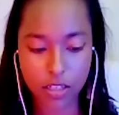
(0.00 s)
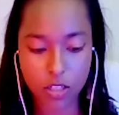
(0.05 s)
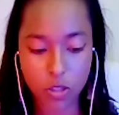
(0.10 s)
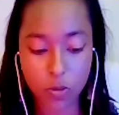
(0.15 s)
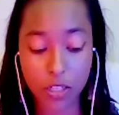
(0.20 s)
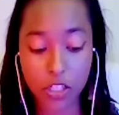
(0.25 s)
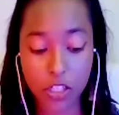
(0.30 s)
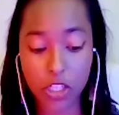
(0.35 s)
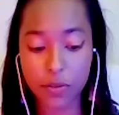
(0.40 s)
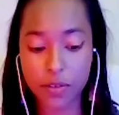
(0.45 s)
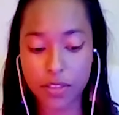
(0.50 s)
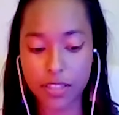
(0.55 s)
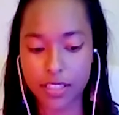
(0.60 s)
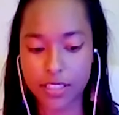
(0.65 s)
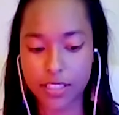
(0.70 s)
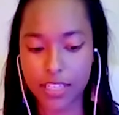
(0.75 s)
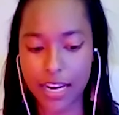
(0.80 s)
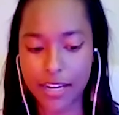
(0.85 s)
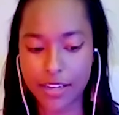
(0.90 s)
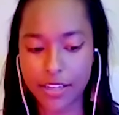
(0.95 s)
especially with
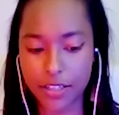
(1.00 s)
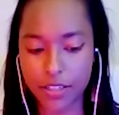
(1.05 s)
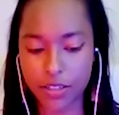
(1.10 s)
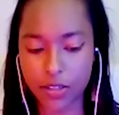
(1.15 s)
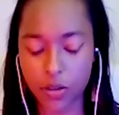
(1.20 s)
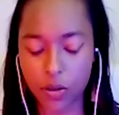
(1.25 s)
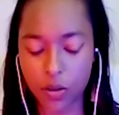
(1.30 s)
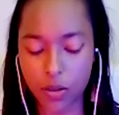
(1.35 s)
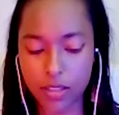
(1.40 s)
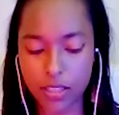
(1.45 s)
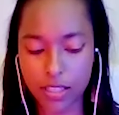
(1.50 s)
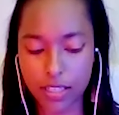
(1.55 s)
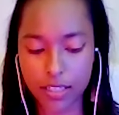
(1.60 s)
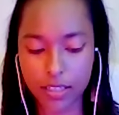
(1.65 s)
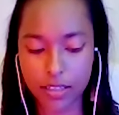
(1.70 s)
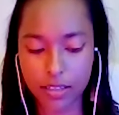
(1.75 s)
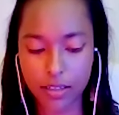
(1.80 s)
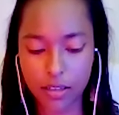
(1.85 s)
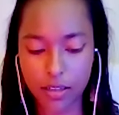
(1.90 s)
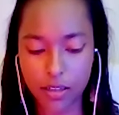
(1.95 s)
the 10-year goal
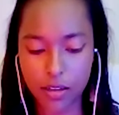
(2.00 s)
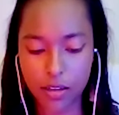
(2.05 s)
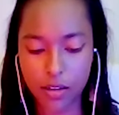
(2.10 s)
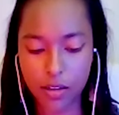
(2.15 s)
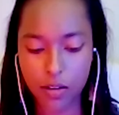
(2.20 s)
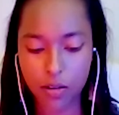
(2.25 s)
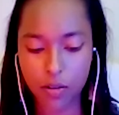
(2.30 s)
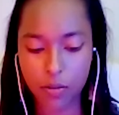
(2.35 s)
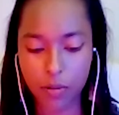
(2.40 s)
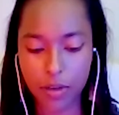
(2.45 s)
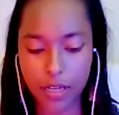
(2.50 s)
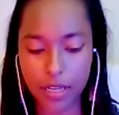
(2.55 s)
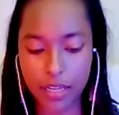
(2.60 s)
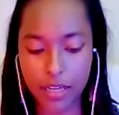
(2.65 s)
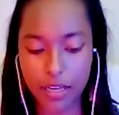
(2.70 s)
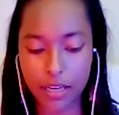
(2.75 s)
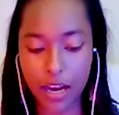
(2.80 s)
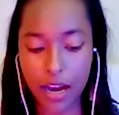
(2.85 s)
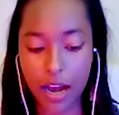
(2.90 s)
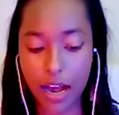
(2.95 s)
thing, mm-hmm.
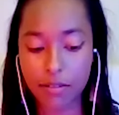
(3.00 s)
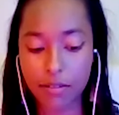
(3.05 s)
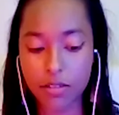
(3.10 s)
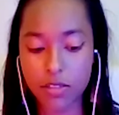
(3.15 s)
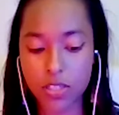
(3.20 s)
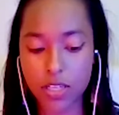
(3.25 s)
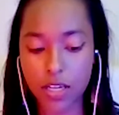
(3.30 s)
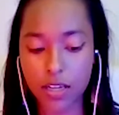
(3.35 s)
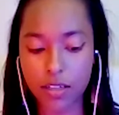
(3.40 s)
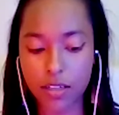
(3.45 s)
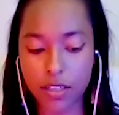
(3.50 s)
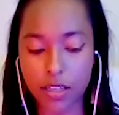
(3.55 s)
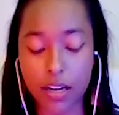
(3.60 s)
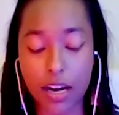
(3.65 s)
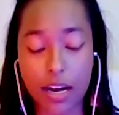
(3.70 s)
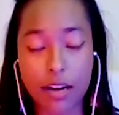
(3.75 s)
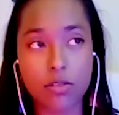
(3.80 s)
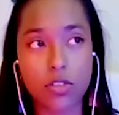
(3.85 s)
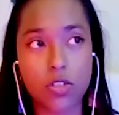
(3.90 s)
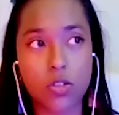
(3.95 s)
when I was younger,
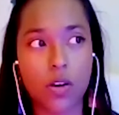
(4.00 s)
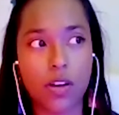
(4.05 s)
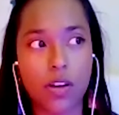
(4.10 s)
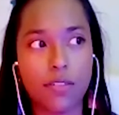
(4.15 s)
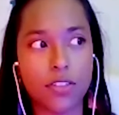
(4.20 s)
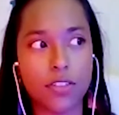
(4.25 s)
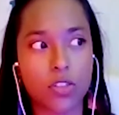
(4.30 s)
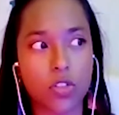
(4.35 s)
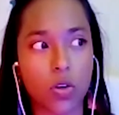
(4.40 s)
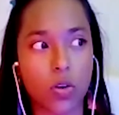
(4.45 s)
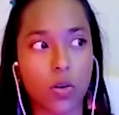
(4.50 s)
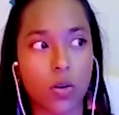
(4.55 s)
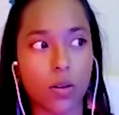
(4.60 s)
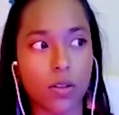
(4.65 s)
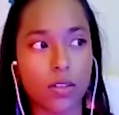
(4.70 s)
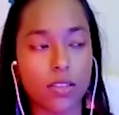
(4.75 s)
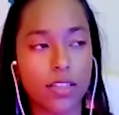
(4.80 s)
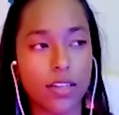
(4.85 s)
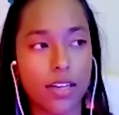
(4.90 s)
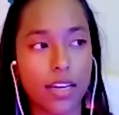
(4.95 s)
I was 12 years
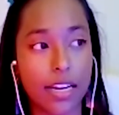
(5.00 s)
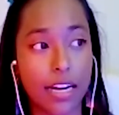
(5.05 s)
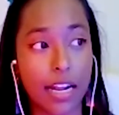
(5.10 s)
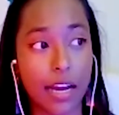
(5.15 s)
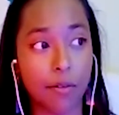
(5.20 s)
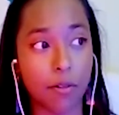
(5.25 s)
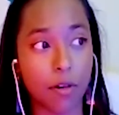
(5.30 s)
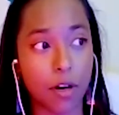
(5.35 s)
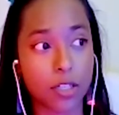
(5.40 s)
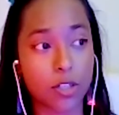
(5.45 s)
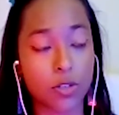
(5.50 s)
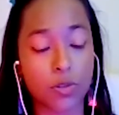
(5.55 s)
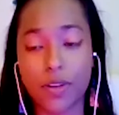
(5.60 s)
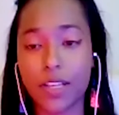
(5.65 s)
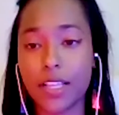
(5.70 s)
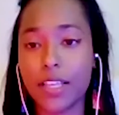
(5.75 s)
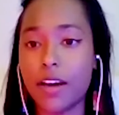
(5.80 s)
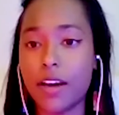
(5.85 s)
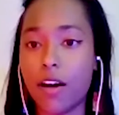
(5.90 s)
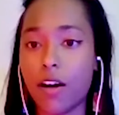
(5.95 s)
old, and I worked
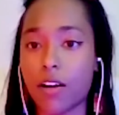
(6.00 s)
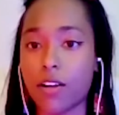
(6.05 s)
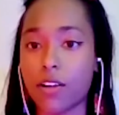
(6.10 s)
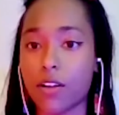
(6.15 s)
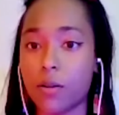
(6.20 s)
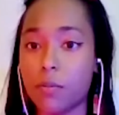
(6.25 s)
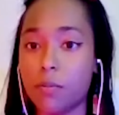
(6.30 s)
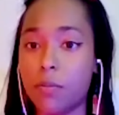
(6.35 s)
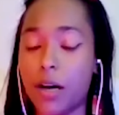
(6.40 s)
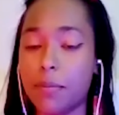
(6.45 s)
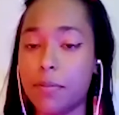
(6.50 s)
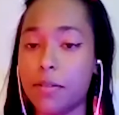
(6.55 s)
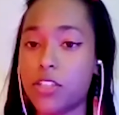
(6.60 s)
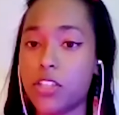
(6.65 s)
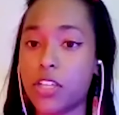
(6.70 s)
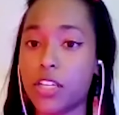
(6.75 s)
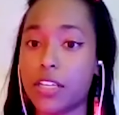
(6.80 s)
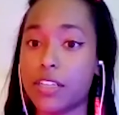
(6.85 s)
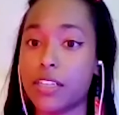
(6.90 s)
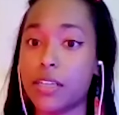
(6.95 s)
really hard on
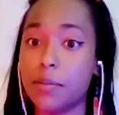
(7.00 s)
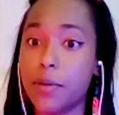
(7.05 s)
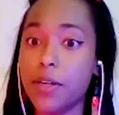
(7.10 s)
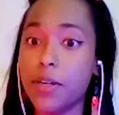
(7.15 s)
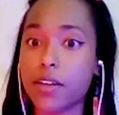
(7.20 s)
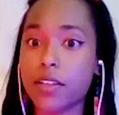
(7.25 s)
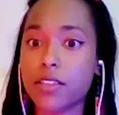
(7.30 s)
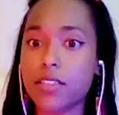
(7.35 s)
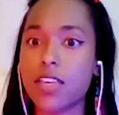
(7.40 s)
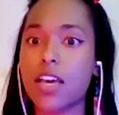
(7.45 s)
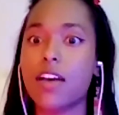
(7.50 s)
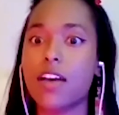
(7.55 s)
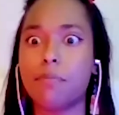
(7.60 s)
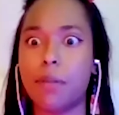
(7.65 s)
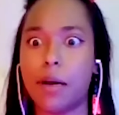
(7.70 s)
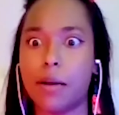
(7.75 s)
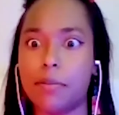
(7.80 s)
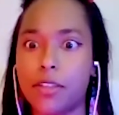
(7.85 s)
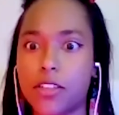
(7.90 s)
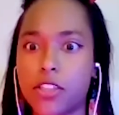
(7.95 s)
publishing a book,
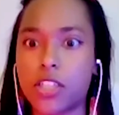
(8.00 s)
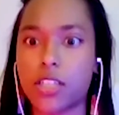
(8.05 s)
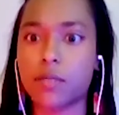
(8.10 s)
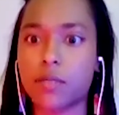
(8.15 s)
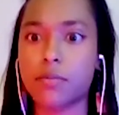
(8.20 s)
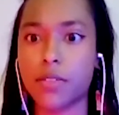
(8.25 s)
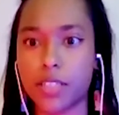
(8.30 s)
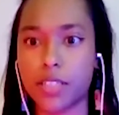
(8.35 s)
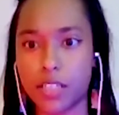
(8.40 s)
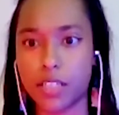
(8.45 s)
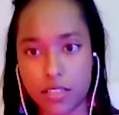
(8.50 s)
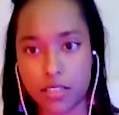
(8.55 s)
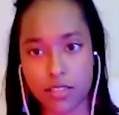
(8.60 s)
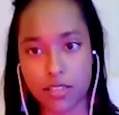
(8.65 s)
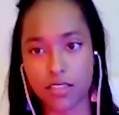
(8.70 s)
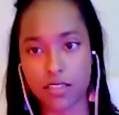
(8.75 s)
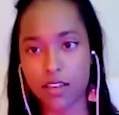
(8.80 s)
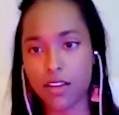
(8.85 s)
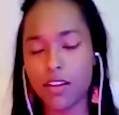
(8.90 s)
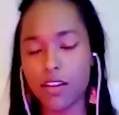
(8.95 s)
self-publishing, mm-hmm.
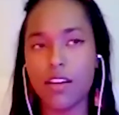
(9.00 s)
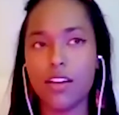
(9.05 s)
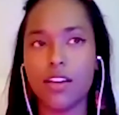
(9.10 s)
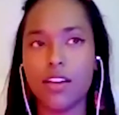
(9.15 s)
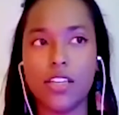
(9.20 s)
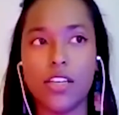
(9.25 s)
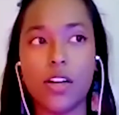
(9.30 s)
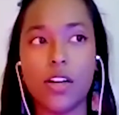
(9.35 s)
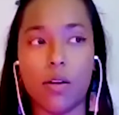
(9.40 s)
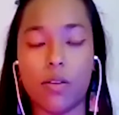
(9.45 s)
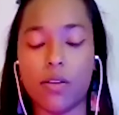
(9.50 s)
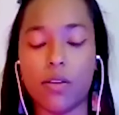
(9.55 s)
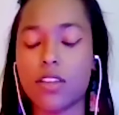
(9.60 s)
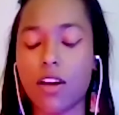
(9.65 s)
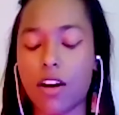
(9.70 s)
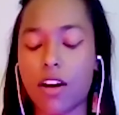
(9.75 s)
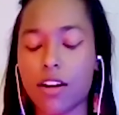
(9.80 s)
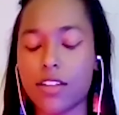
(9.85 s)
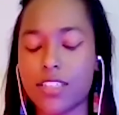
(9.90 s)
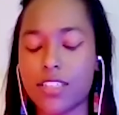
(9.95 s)
because, you know, it's
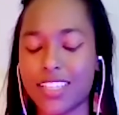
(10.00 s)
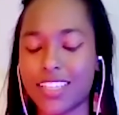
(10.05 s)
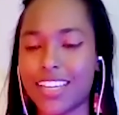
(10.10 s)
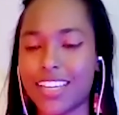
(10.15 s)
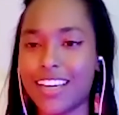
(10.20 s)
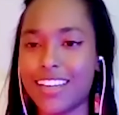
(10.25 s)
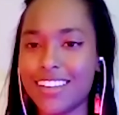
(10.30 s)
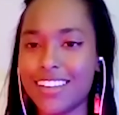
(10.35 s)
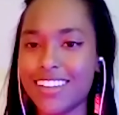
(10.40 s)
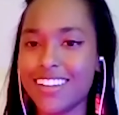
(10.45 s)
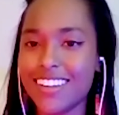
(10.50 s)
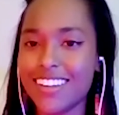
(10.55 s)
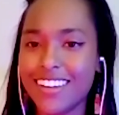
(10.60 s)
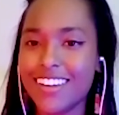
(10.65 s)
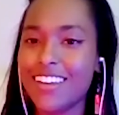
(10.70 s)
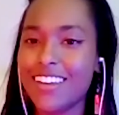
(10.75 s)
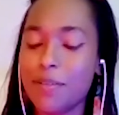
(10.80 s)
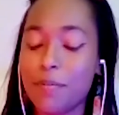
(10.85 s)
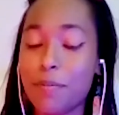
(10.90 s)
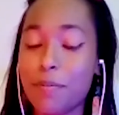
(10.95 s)
hard to get
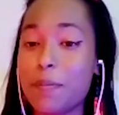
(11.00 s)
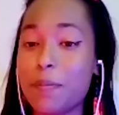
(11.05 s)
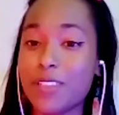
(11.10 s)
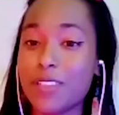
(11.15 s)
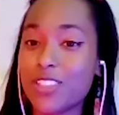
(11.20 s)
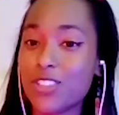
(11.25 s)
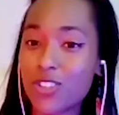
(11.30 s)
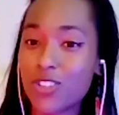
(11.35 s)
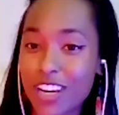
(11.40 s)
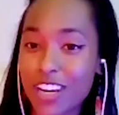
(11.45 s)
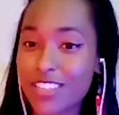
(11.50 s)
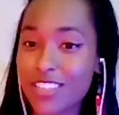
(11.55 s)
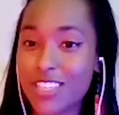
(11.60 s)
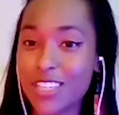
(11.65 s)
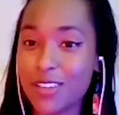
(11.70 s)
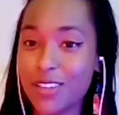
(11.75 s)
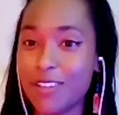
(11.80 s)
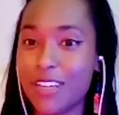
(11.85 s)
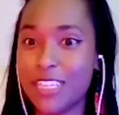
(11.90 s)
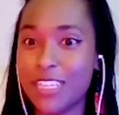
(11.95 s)
people to trust you